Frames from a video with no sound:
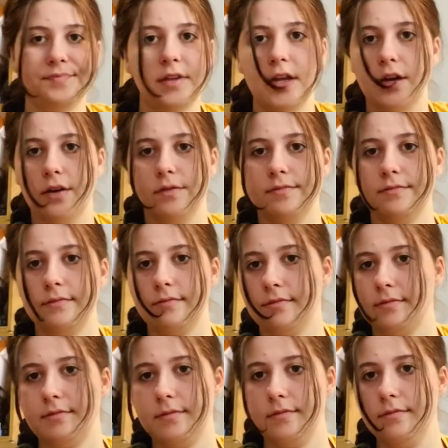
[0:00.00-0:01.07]
you know,
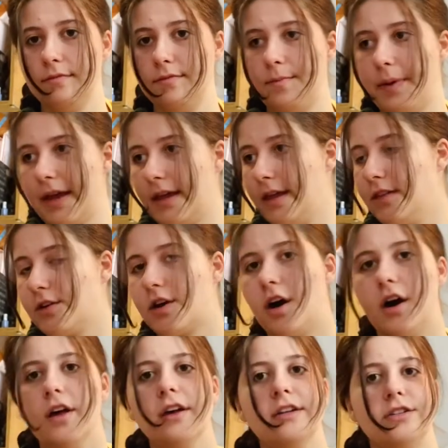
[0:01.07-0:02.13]
picking their
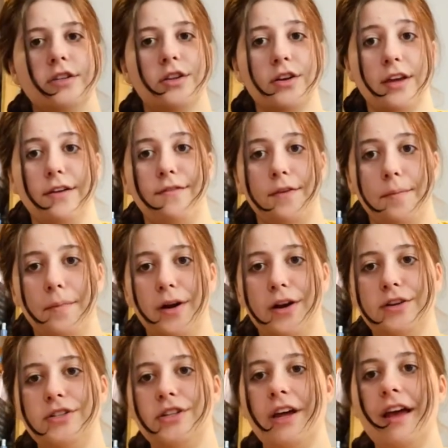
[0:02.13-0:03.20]
college and looking for
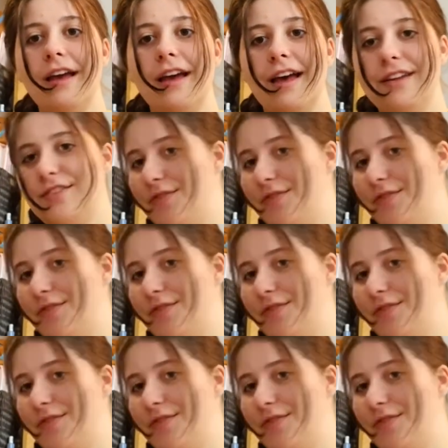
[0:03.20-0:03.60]
merch. Just